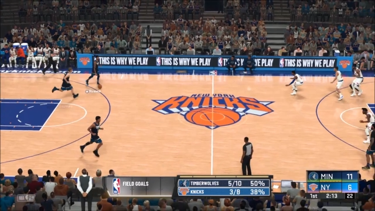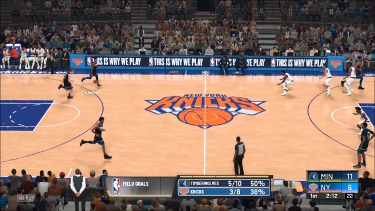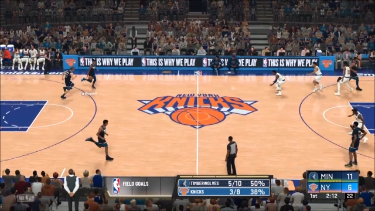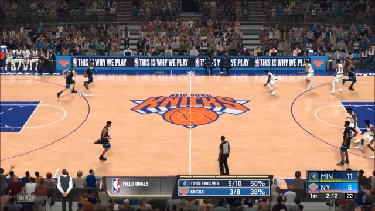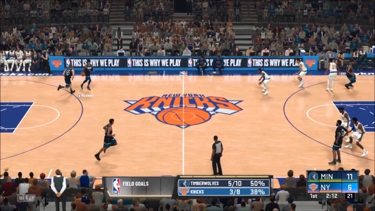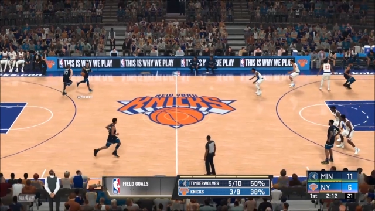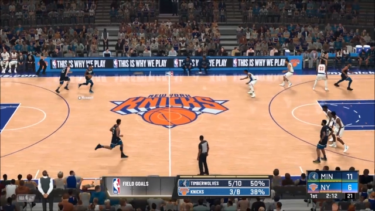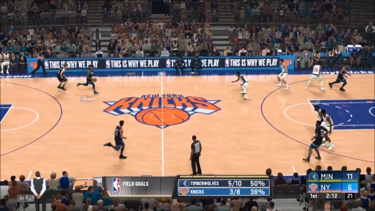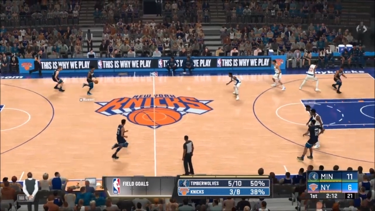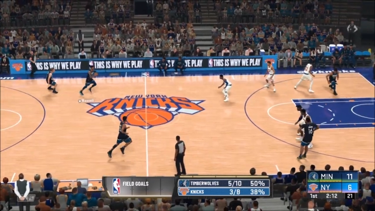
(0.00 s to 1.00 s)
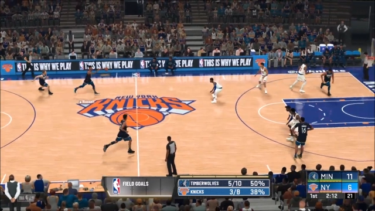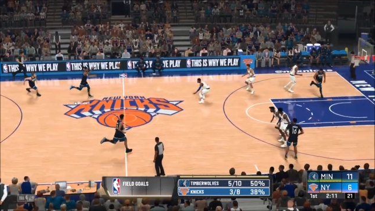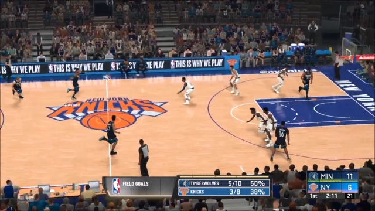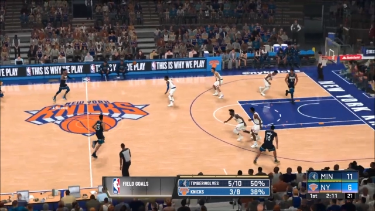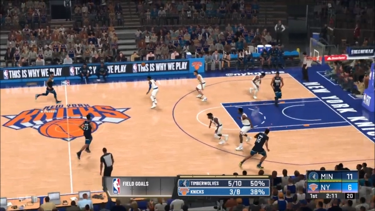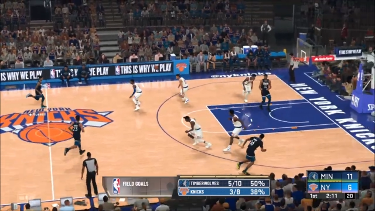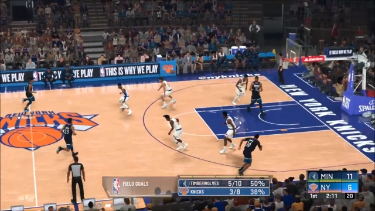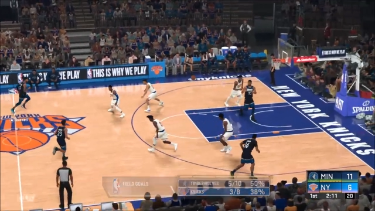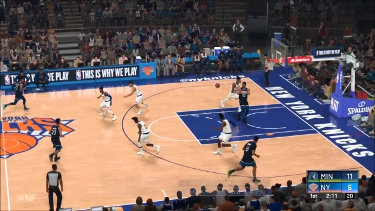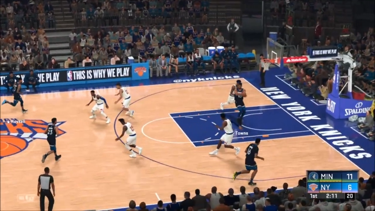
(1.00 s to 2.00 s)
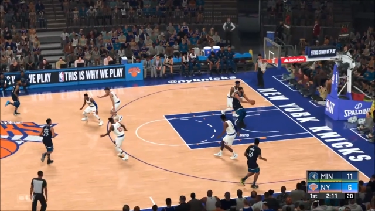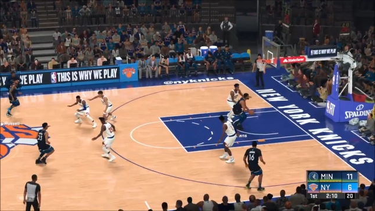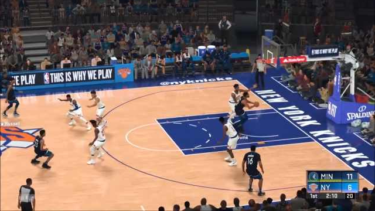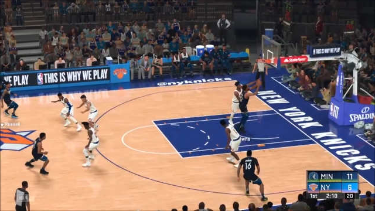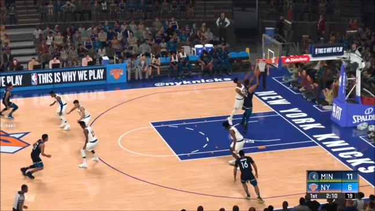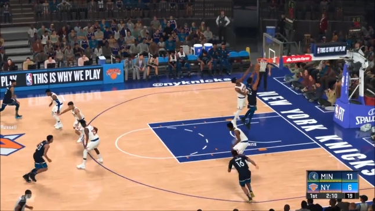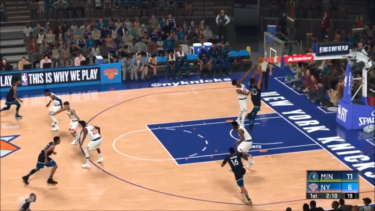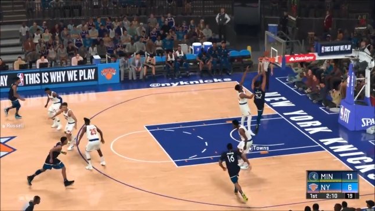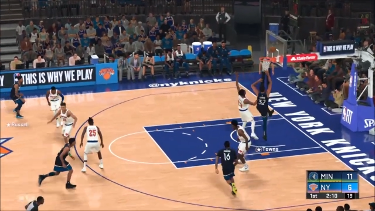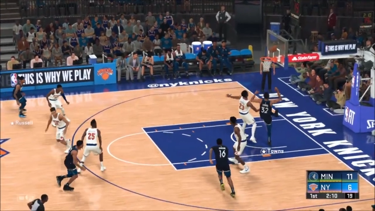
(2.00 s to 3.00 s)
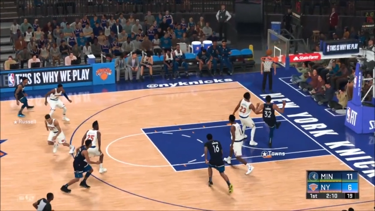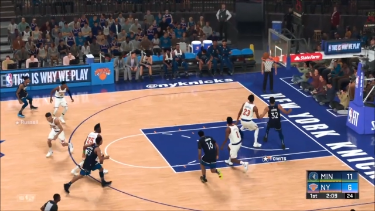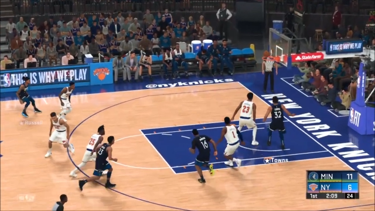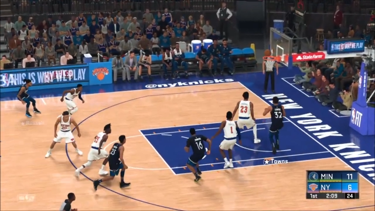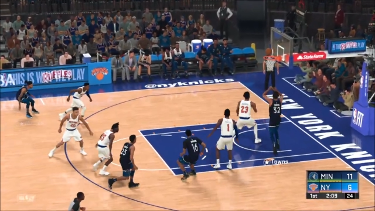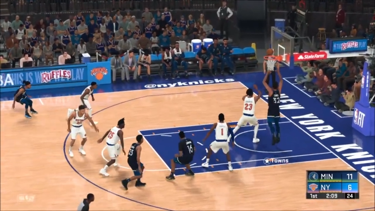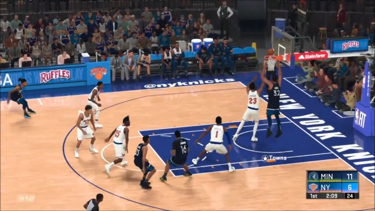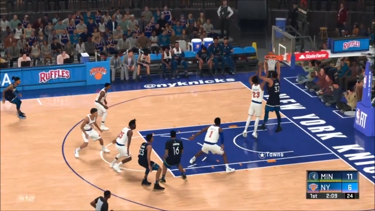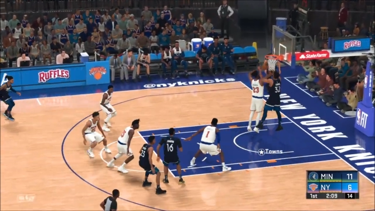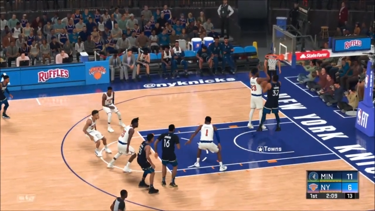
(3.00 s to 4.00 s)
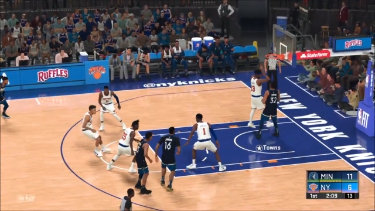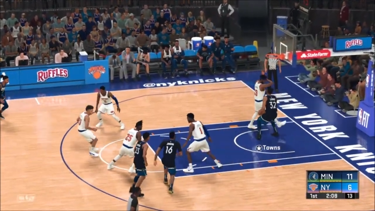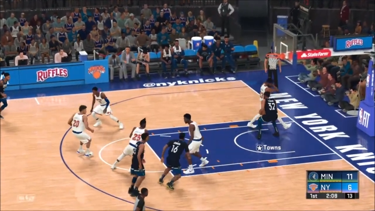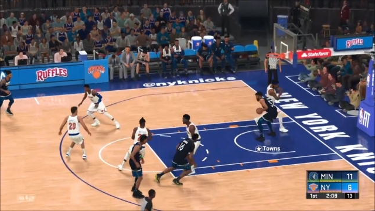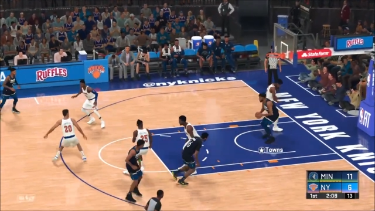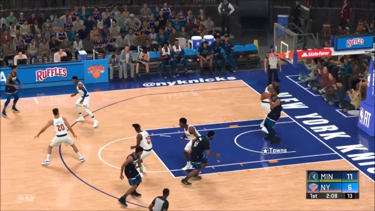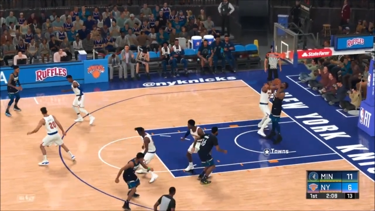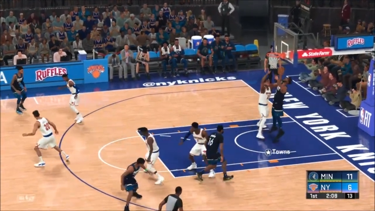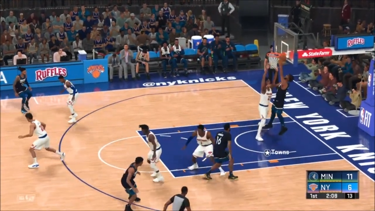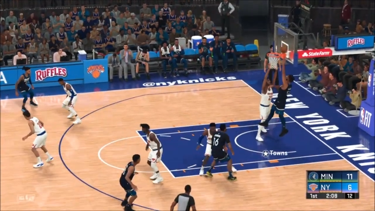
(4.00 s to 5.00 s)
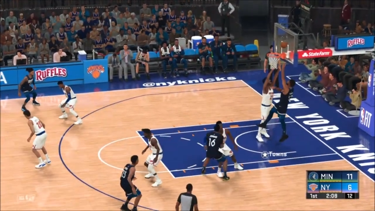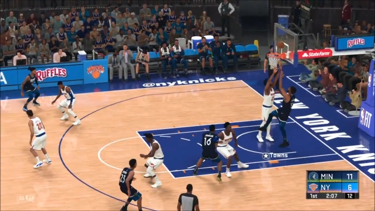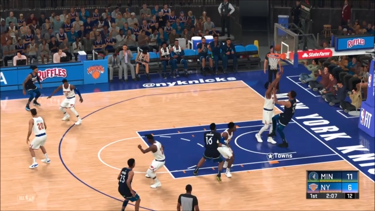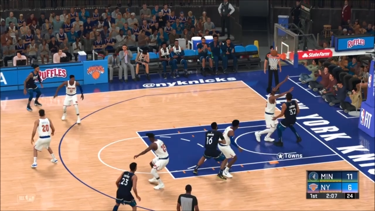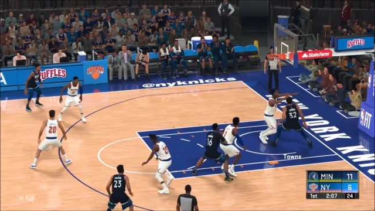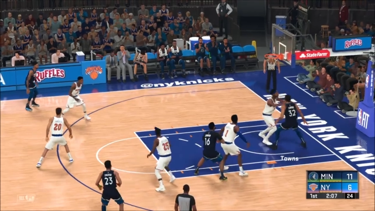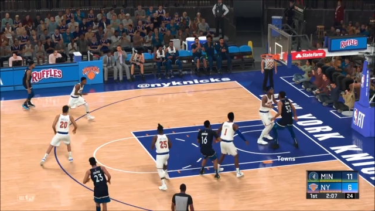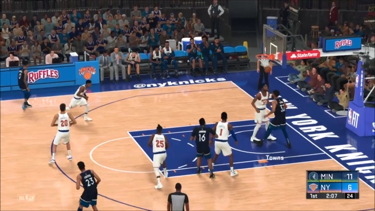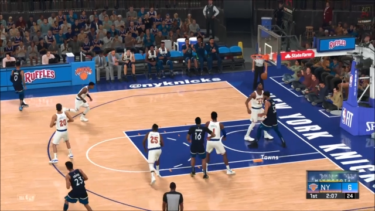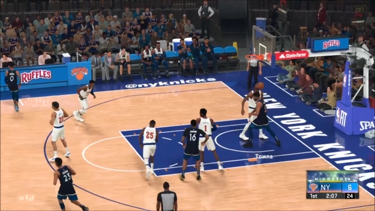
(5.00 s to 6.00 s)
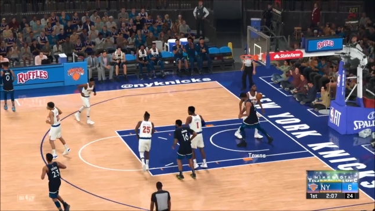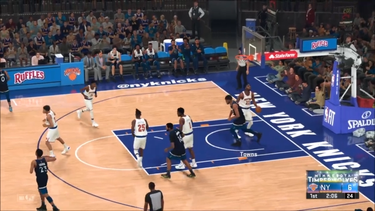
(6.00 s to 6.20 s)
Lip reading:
(no speaker visible)